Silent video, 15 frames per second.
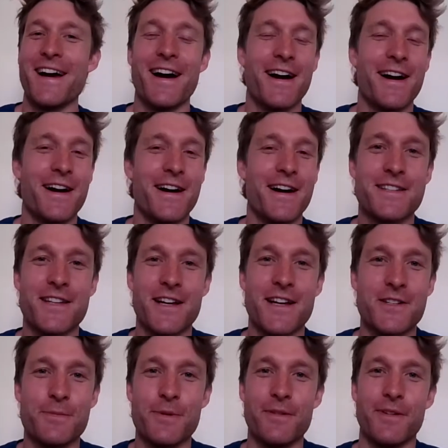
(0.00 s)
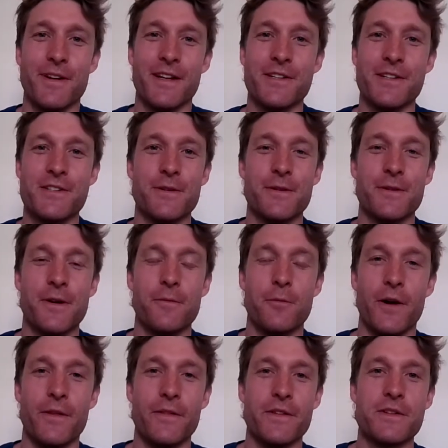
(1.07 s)
It's such a privilege to have
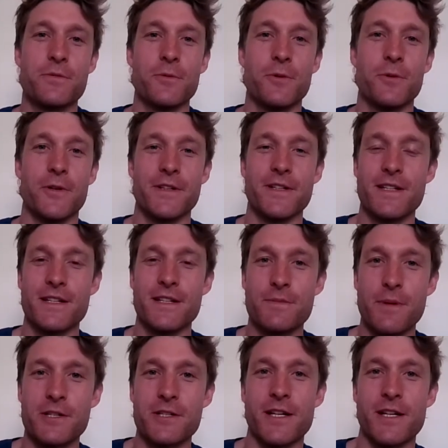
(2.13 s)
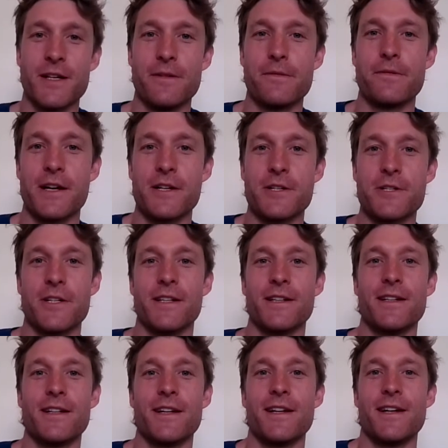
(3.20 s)
won this award, especially in fashion.
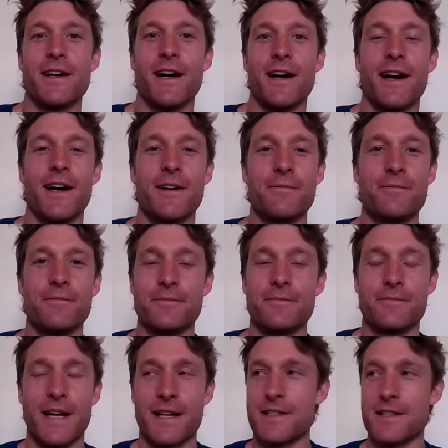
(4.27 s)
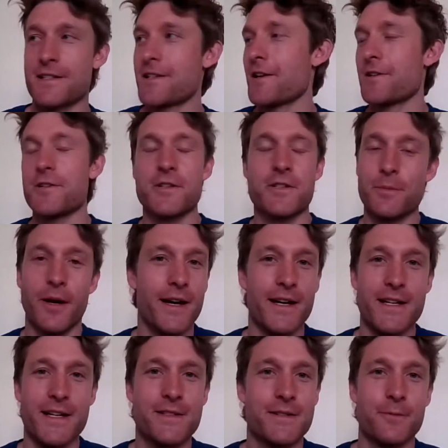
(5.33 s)
That's such a
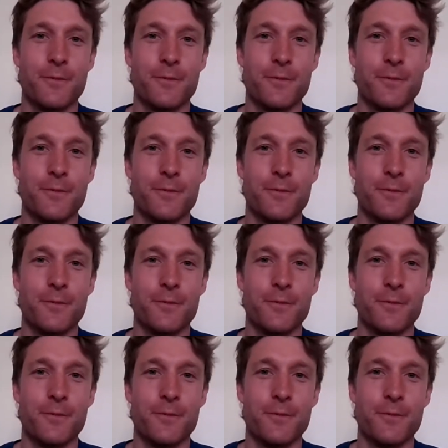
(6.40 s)
surprise.